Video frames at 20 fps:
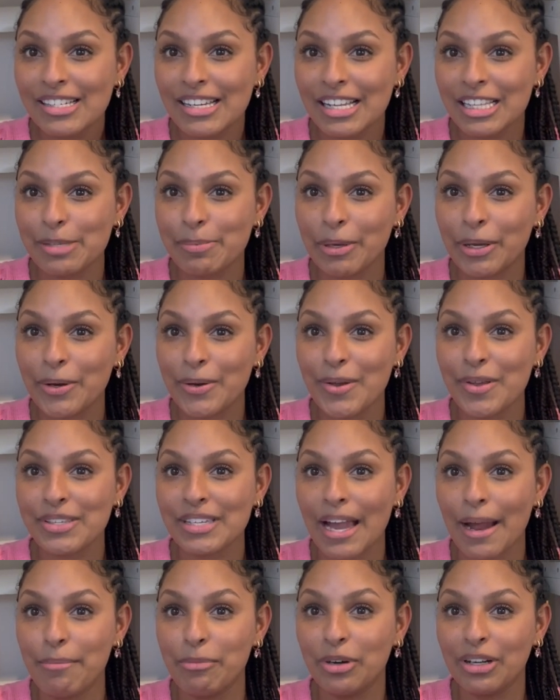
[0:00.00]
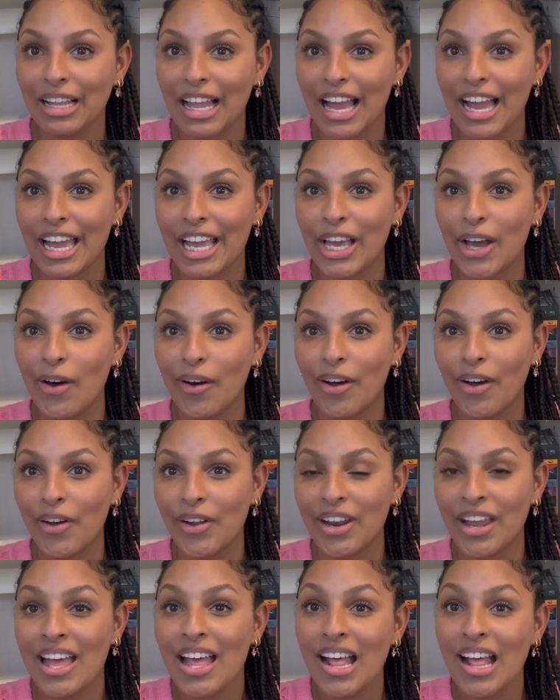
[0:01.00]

It's because I'm relying on